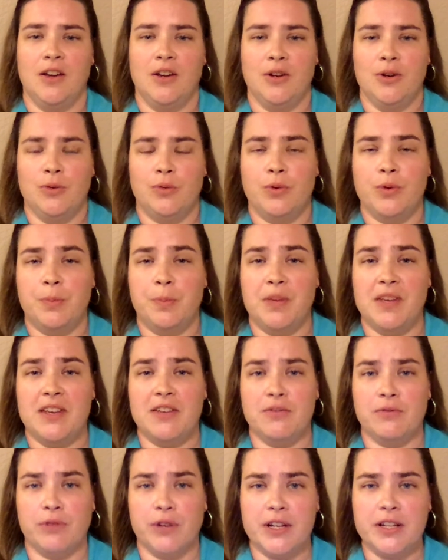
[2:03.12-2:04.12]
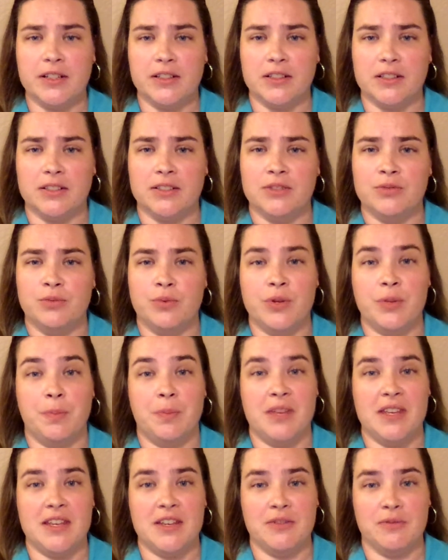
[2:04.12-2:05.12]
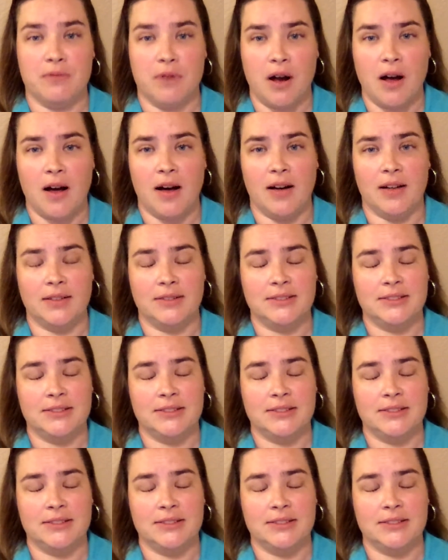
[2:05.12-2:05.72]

with being real, with being raw,